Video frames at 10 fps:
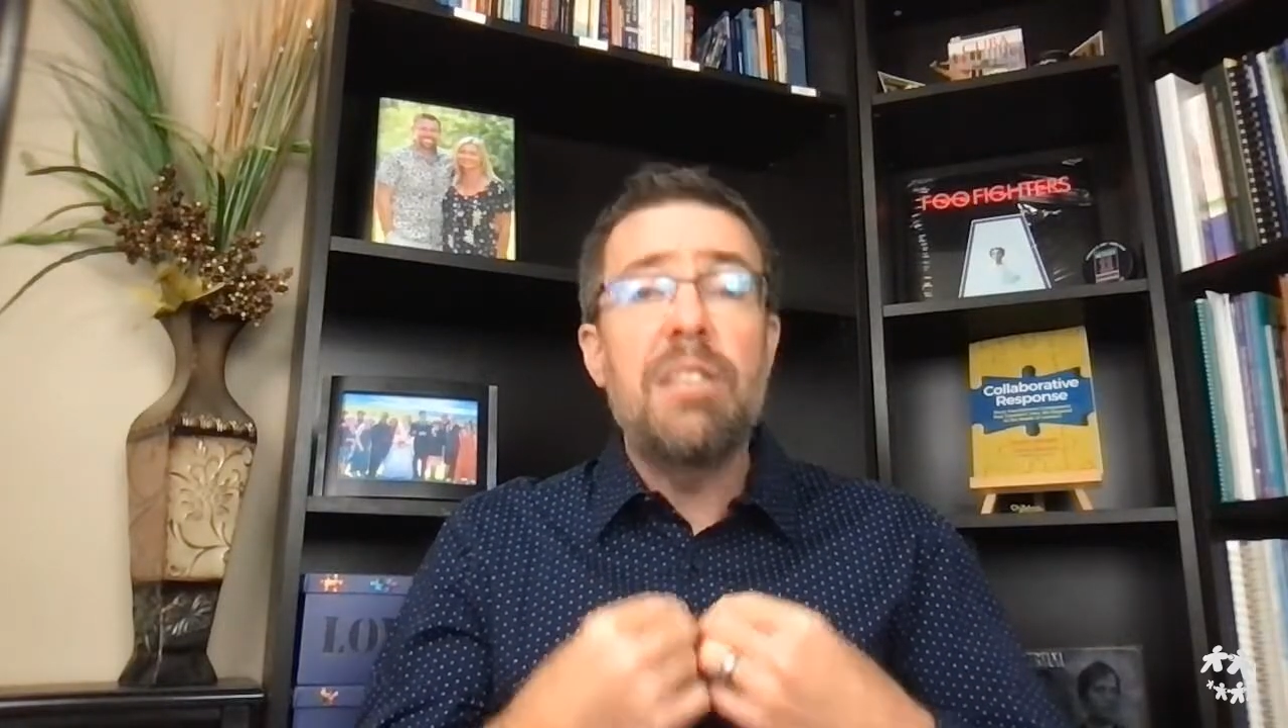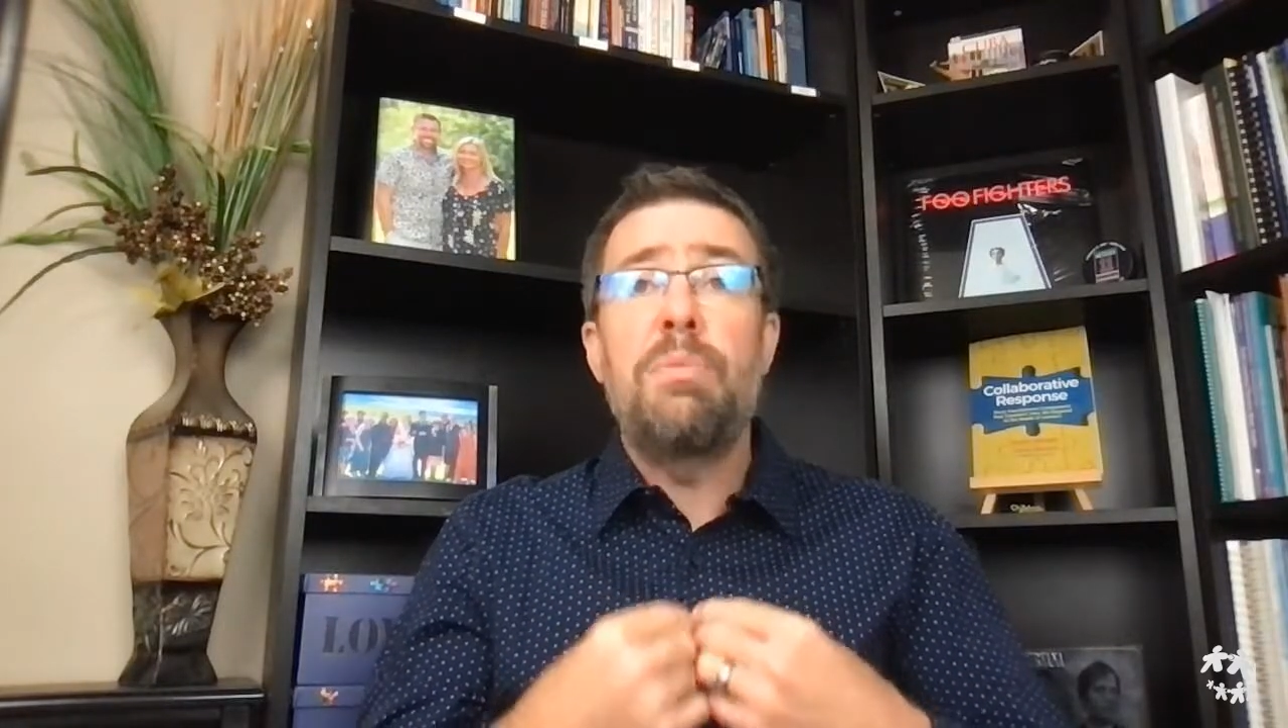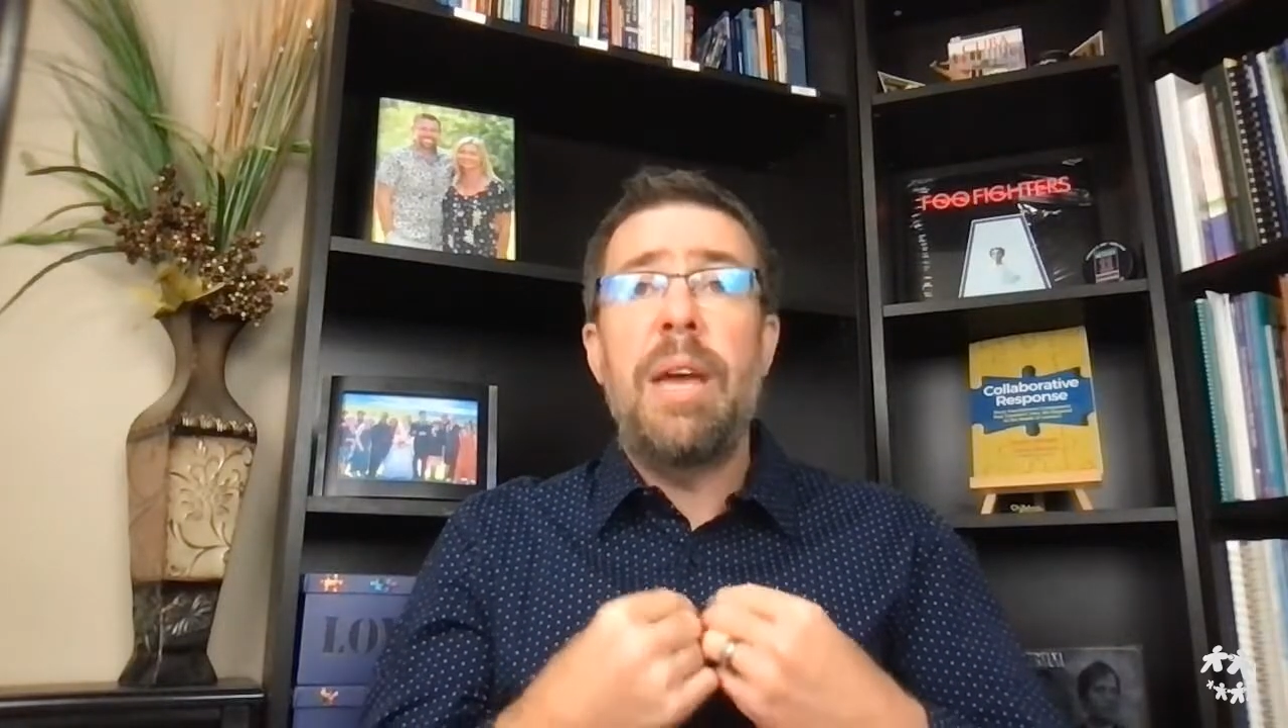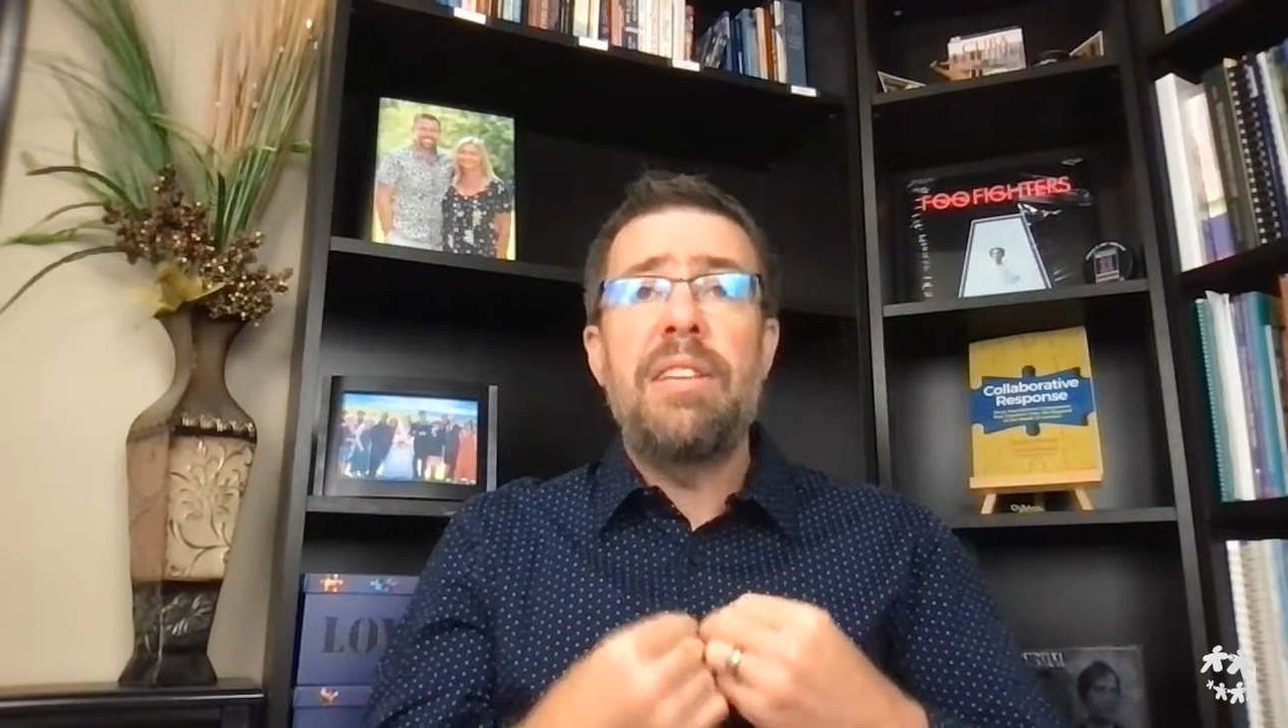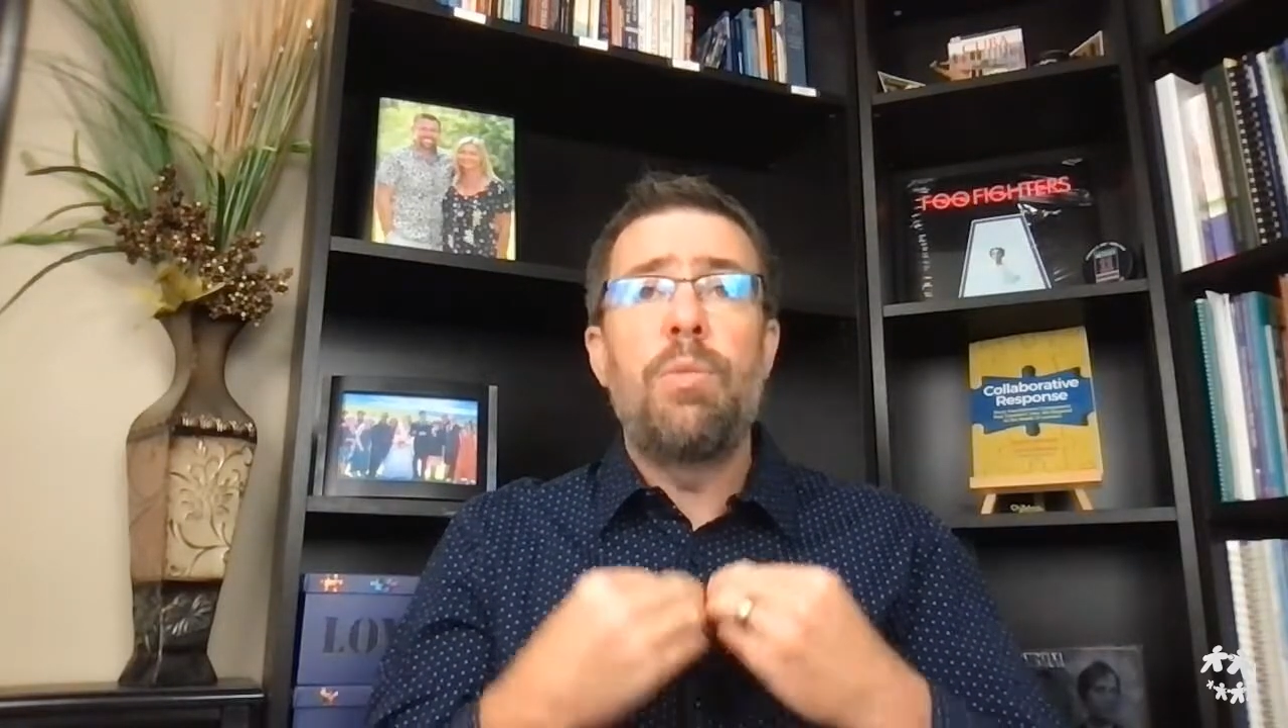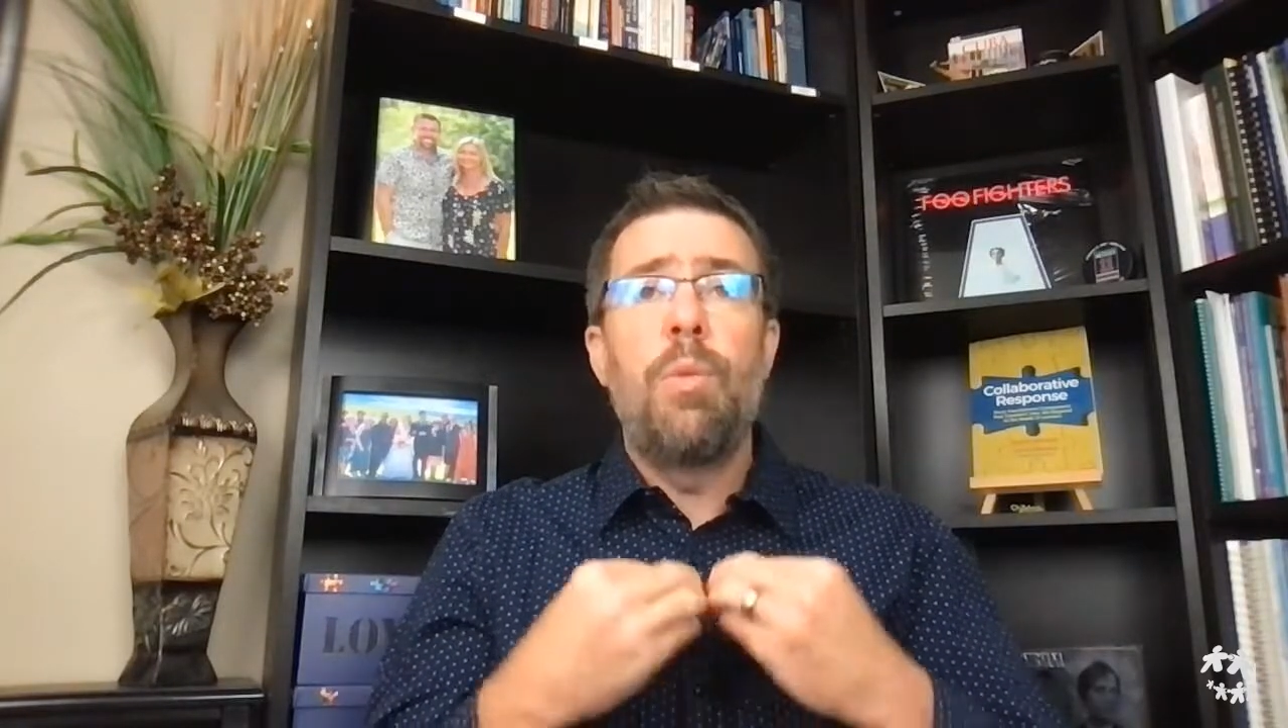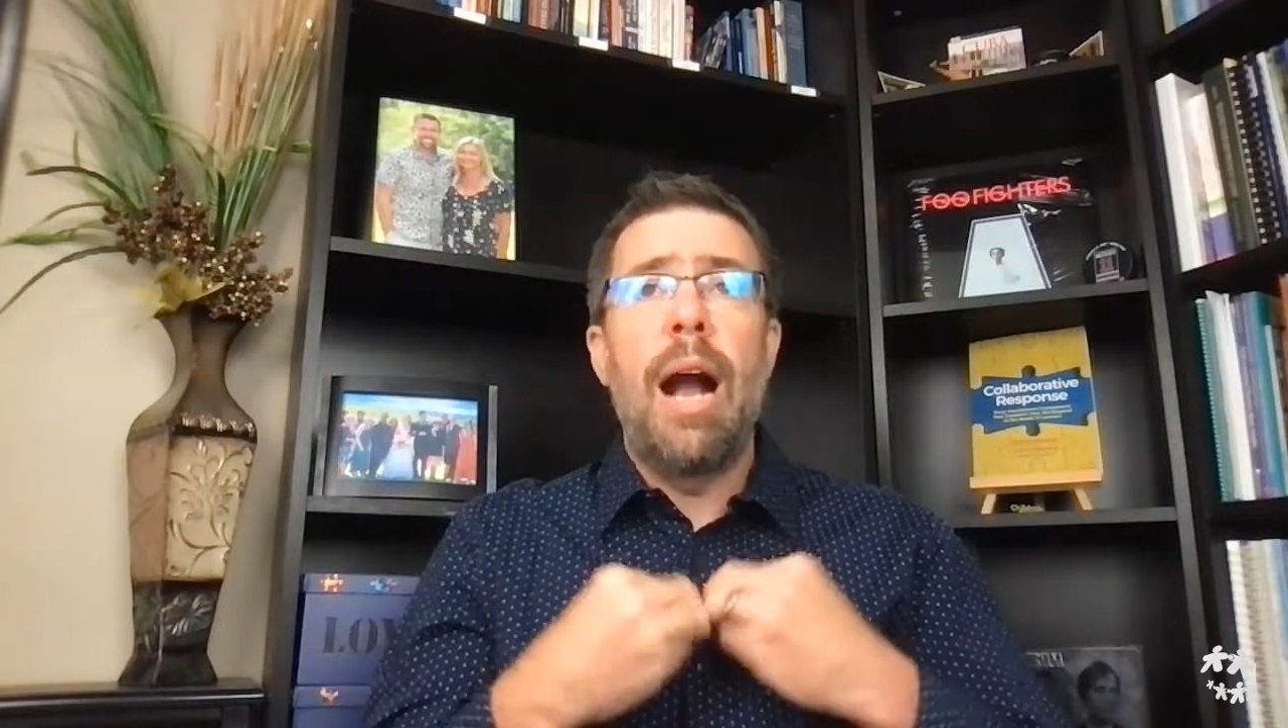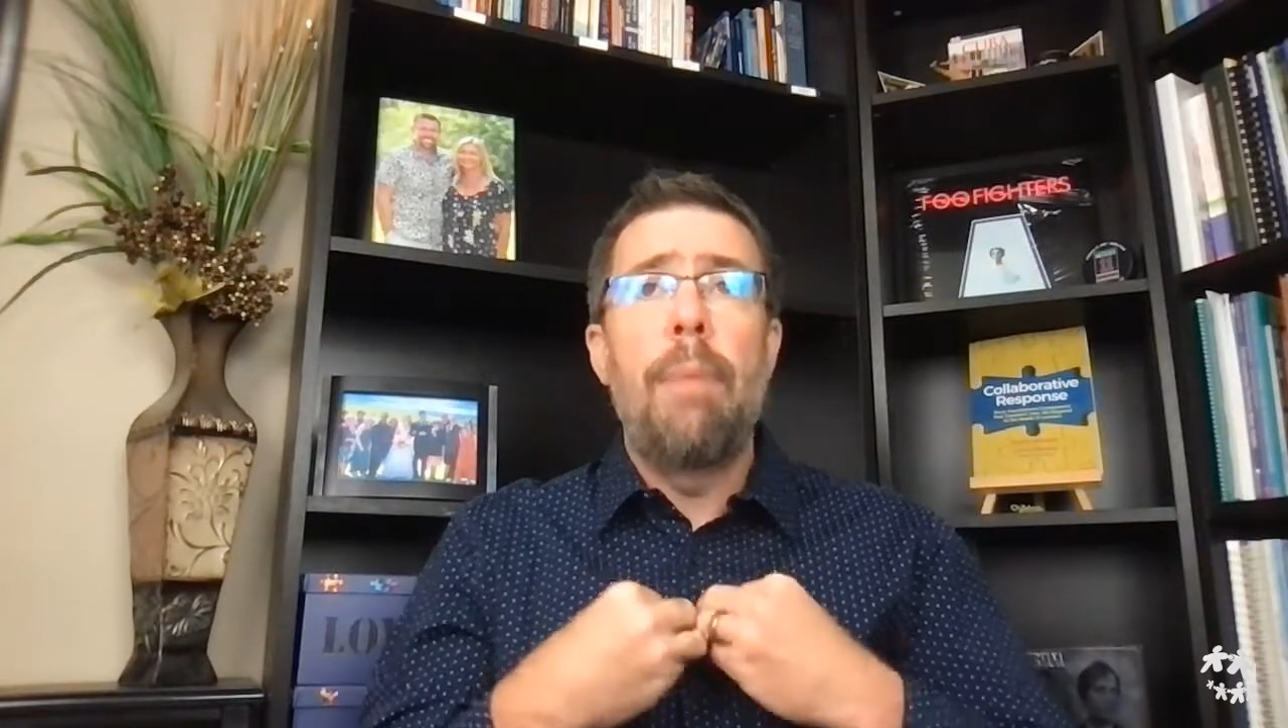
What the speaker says: space where